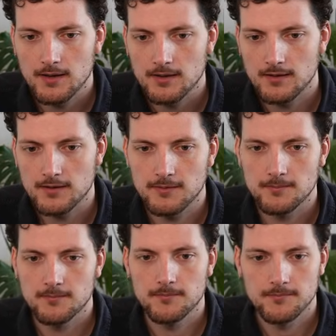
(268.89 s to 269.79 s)

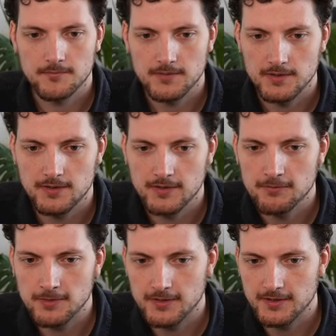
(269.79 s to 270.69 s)

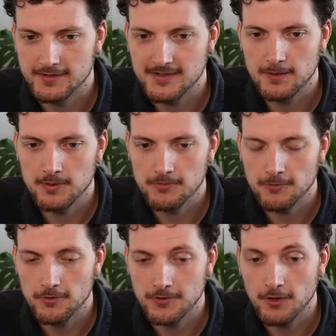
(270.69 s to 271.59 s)
Even an example
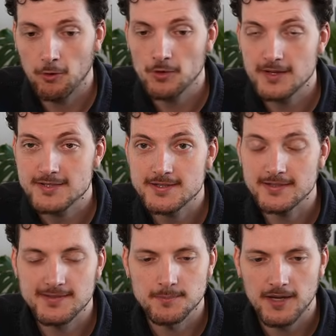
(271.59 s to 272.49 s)
for the OLED
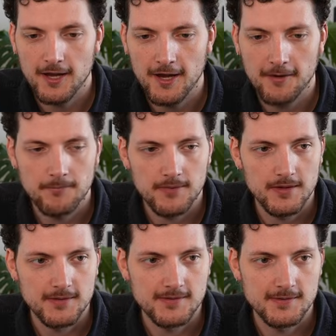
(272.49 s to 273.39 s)
display
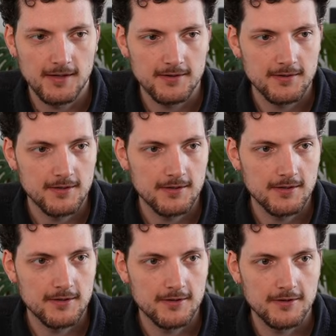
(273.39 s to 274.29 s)
that is, I think, here